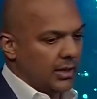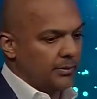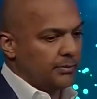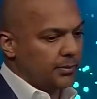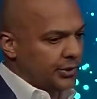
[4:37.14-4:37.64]

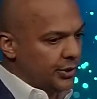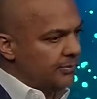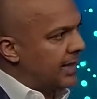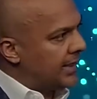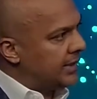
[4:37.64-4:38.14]
Put 2
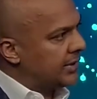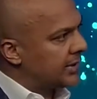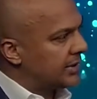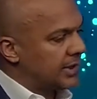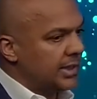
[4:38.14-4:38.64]
Band-Aids on
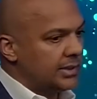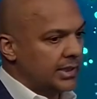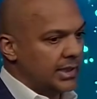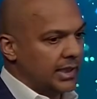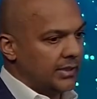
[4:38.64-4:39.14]
the sites,
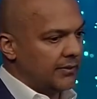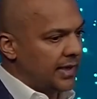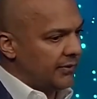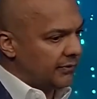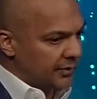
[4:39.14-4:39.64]
and if
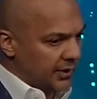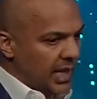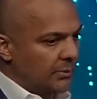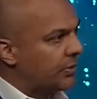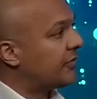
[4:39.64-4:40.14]
they've
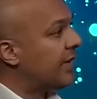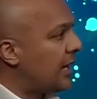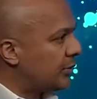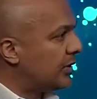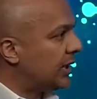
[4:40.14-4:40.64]
had
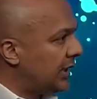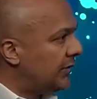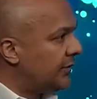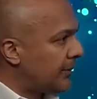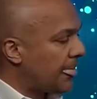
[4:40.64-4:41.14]
profound relief,
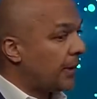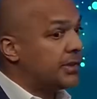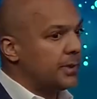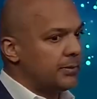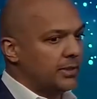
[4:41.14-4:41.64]
but
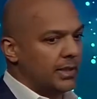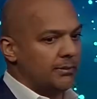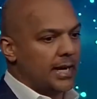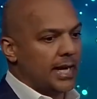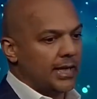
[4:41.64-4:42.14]
typically
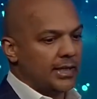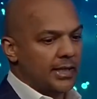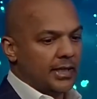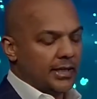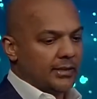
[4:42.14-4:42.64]
my
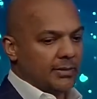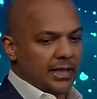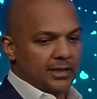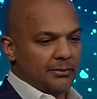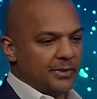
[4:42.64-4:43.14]

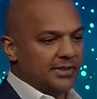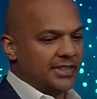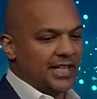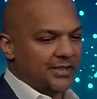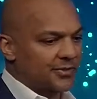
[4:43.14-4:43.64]
litmus
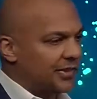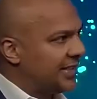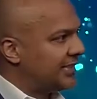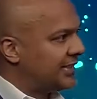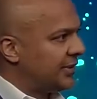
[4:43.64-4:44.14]
test for
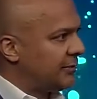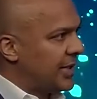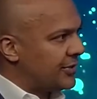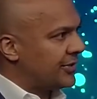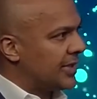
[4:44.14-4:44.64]
this is if
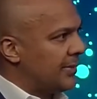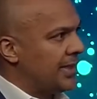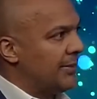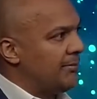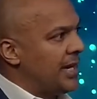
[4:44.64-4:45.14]
patients come
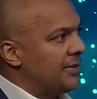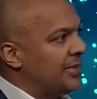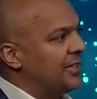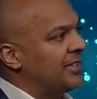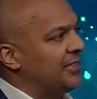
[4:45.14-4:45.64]
in and beg
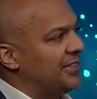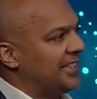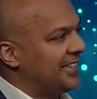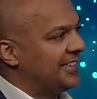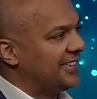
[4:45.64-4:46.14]
me to leave it
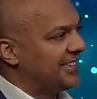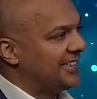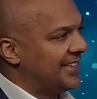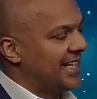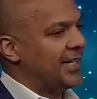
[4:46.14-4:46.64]
in,
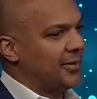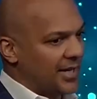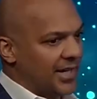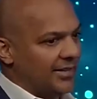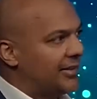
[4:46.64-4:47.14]
then
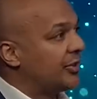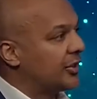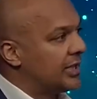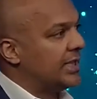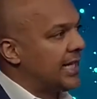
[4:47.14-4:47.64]
they're a
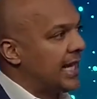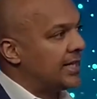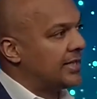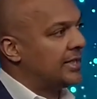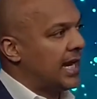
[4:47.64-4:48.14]
good
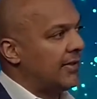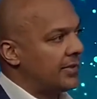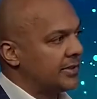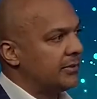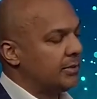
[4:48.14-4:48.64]
candidate to have
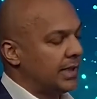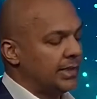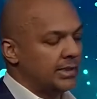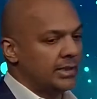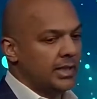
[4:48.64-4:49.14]
this
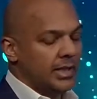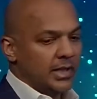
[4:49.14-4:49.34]
implanted.